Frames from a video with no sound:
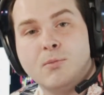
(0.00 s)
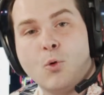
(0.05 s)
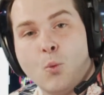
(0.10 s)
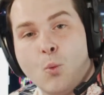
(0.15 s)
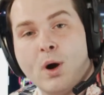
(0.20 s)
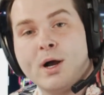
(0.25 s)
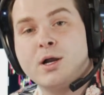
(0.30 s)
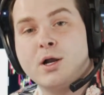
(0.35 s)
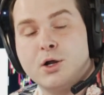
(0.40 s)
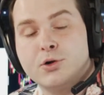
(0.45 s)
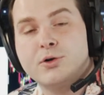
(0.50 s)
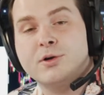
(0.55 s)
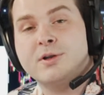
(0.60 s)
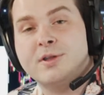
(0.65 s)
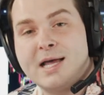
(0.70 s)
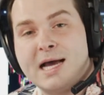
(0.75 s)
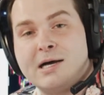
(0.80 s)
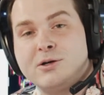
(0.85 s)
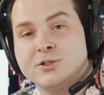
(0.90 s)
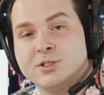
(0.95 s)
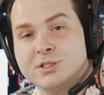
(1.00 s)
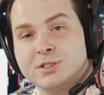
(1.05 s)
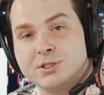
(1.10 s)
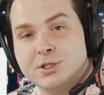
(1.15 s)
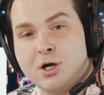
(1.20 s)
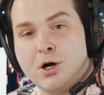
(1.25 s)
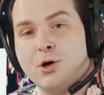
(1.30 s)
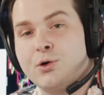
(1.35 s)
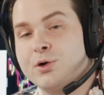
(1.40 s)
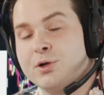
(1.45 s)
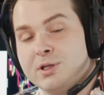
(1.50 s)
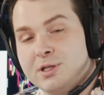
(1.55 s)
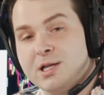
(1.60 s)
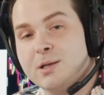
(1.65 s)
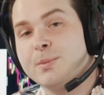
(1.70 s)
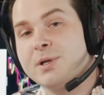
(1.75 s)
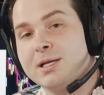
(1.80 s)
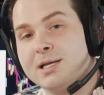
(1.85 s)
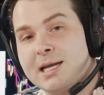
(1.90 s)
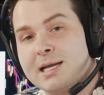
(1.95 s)
$100,000
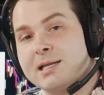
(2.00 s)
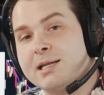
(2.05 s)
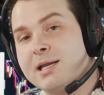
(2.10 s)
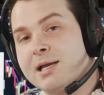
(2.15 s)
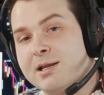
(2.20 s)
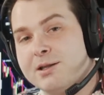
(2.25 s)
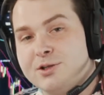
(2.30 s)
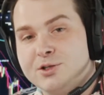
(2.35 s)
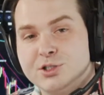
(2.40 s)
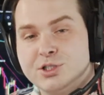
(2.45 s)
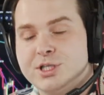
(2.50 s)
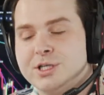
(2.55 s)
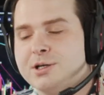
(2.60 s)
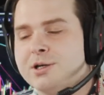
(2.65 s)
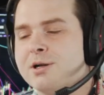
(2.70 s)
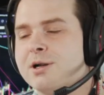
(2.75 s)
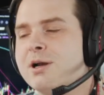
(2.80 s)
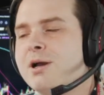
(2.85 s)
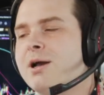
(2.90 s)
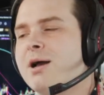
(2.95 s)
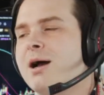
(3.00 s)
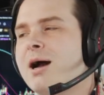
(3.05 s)
limit at the end of this year.